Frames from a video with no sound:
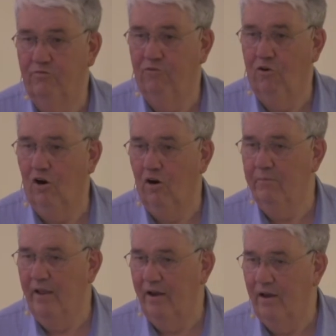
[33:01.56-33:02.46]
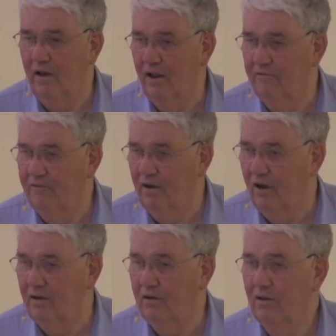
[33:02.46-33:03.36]
four men have
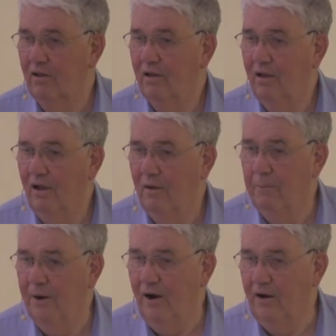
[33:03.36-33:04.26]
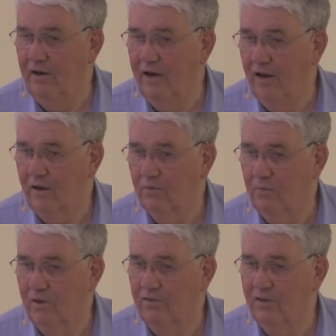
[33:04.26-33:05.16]
got a paralytic
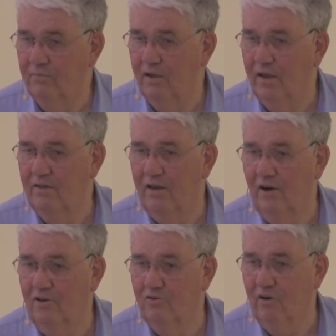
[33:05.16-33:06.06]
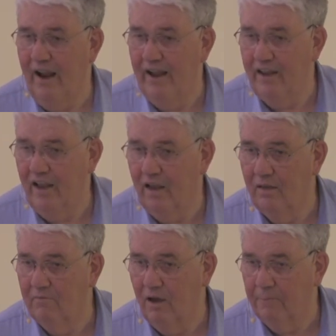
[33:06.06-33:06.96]
with them, and they're dragging
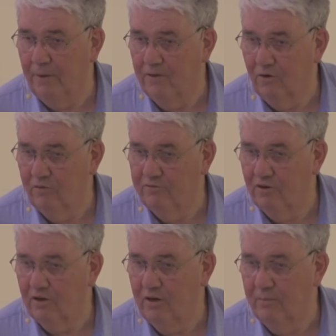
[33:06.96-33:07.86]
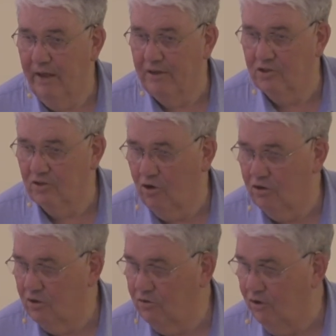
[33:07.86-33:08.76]
him up on the roof. You can imagine
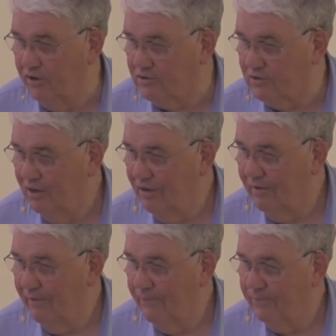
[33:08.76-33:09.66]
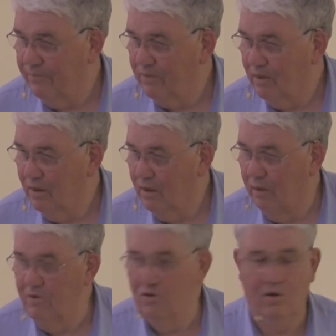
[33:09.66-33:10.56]
all the noise.
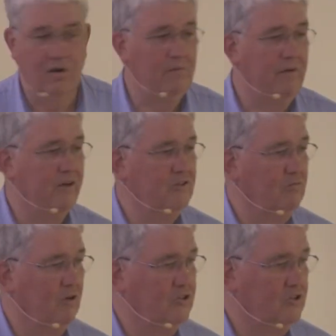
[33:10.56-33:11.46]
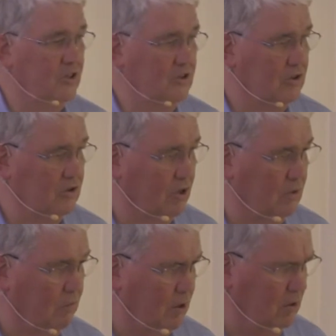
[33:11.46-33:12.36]
I mean, you can imagine what Jesus
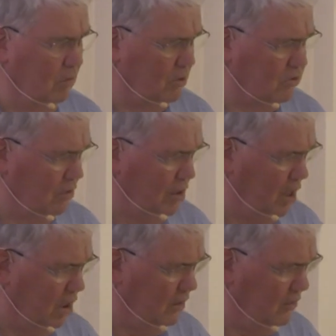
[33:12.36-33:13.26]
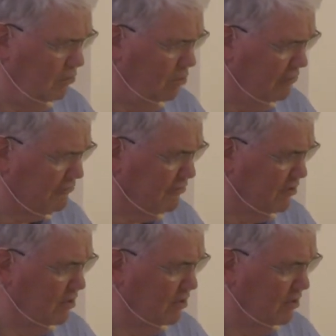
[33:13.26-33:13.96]
thought. What in the world's going on the roof?